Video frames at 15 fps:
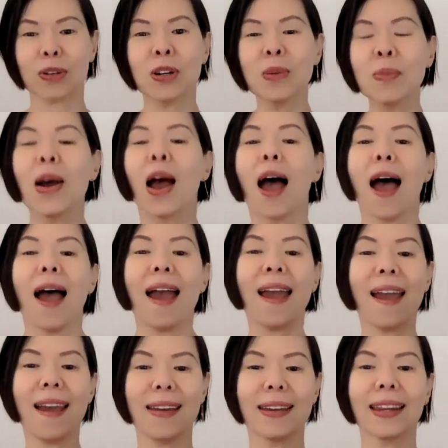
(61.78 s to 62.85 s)
room
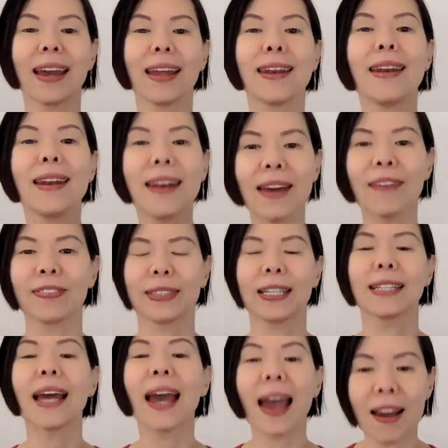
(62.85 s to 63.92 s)
and
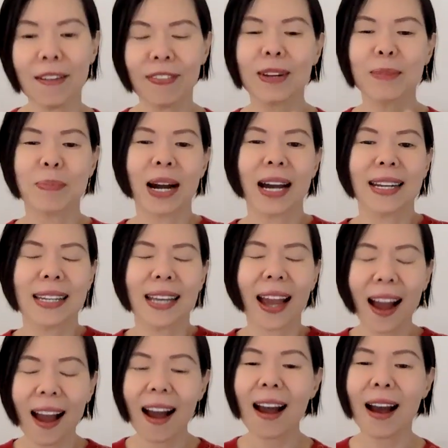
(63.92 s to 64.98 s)
lifted everybody
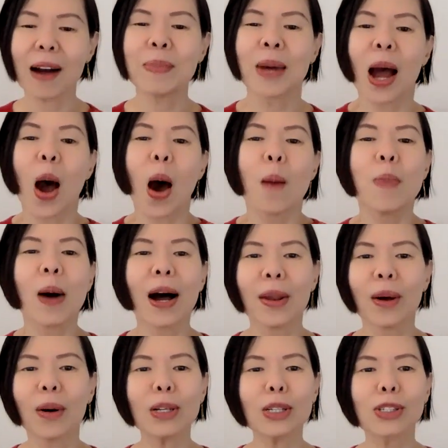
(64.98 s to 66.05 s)
up, but
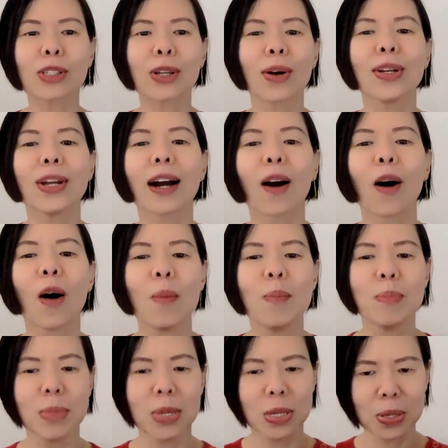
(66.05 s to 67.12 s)
also the
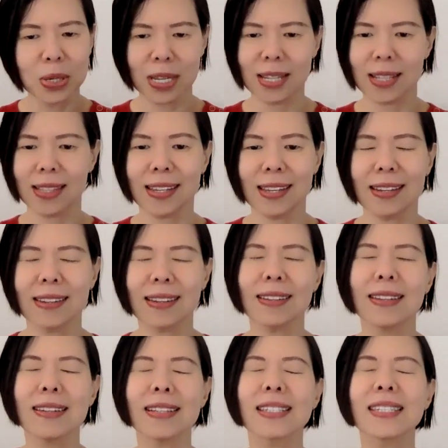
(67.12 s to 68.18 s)
community,
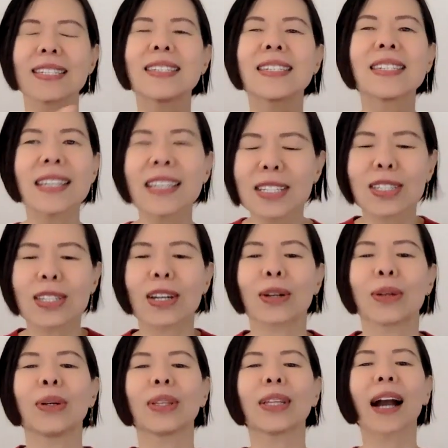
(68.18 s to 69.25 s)
the
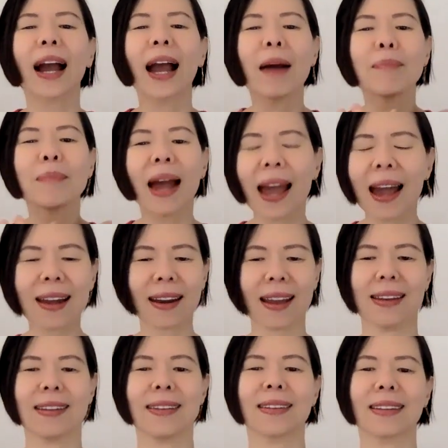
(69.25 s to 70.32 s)
sisterhood, the
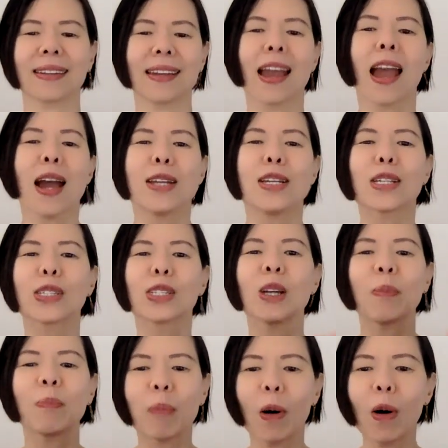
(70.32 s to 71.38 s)
camaraderie, the
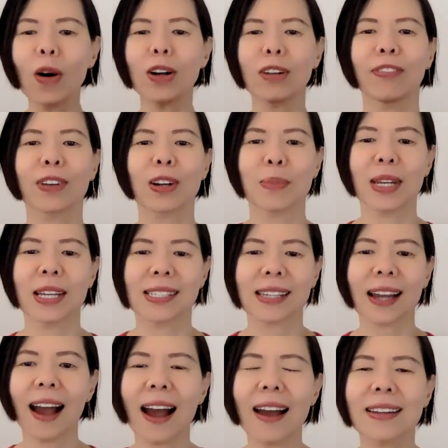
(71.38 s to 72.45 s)
support from each
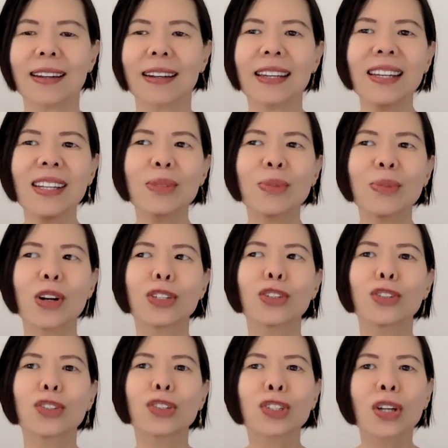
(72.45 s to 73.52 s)
other. It was
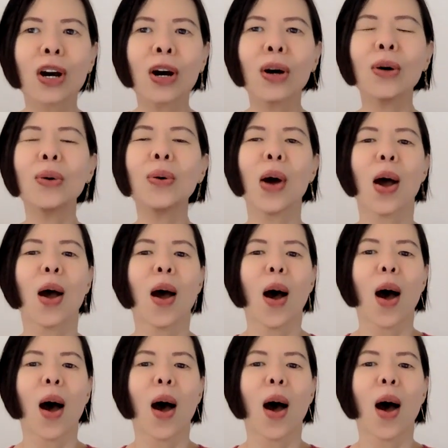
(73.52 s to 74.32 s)
so